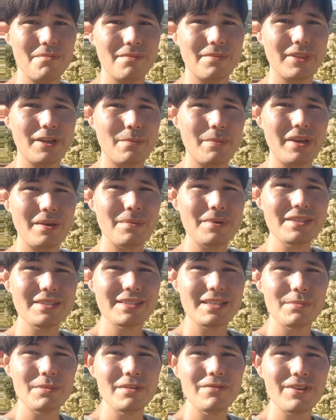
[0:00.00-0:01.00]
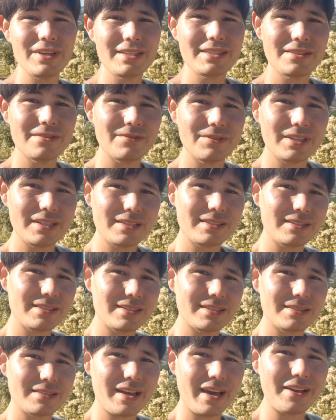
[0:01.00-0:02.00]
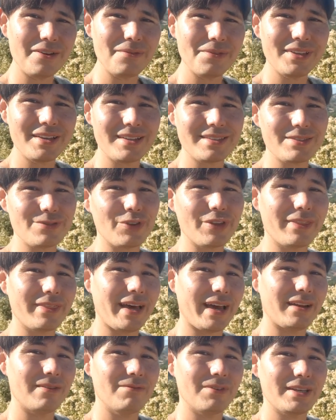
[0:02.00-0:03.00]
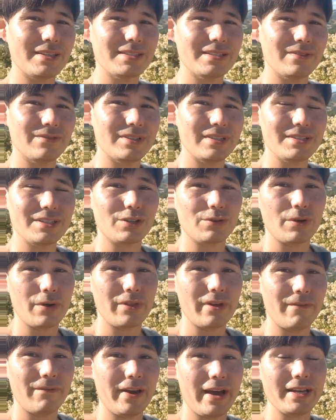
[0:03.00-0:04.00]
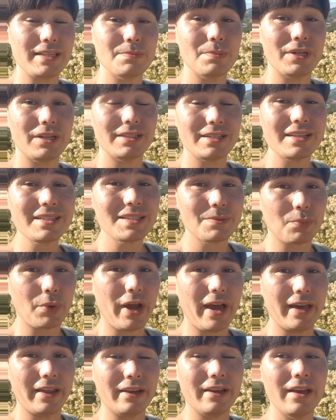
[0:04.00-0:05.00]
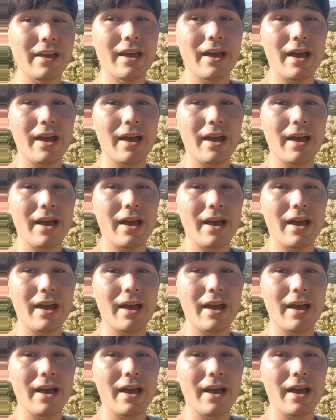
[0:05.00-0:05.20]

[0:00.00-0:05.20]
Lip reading: there may be some invasiveness. I don't think it's really that invasive. It doesn't grow that fast, but it does spread.